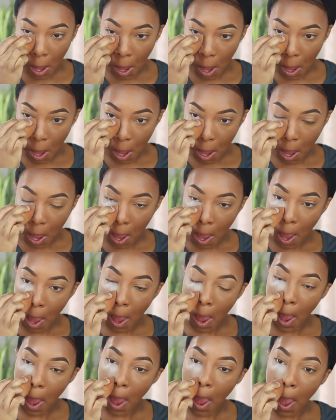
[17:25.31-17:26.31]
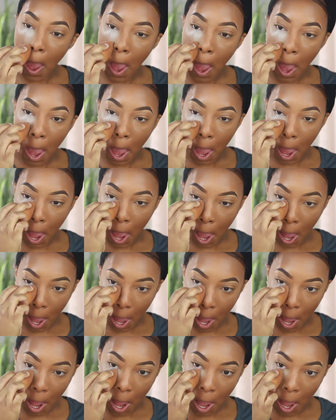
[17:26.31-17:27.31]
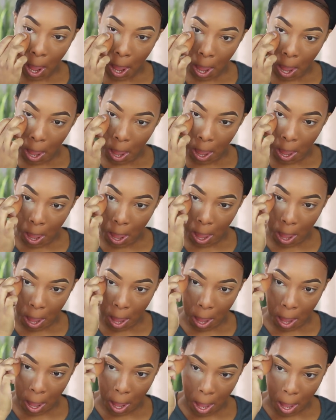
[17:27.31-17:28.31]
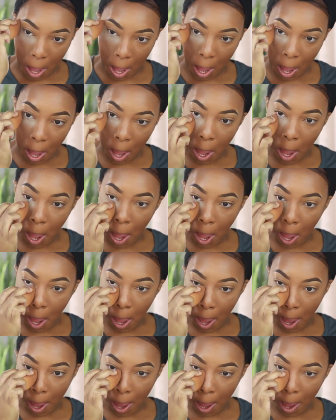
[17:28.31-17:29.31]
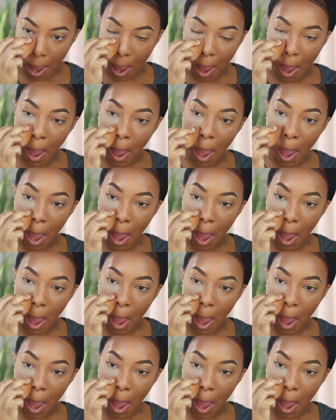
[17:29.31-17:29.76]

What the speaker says: Nobody speaks.